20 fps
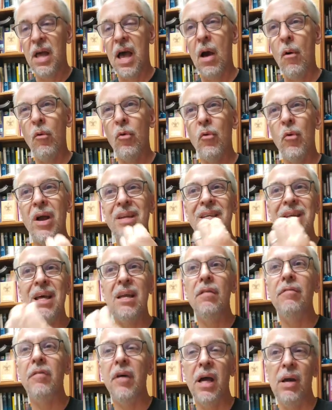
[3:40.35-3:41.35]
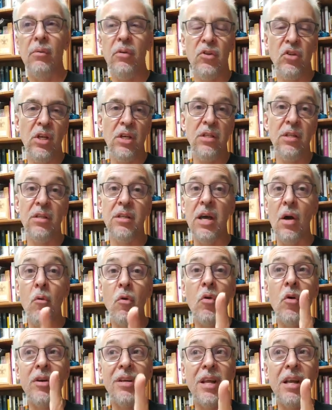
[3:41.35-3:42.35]
I want to identify with Jesus. I
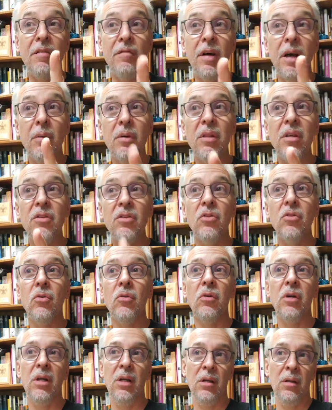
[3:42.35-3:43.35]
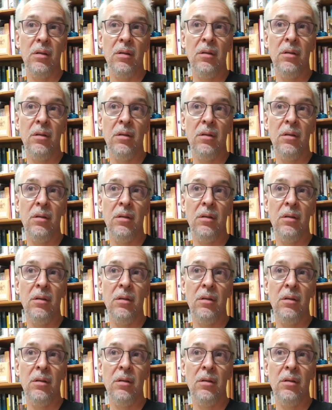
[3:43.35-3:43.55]
want to identify with his story.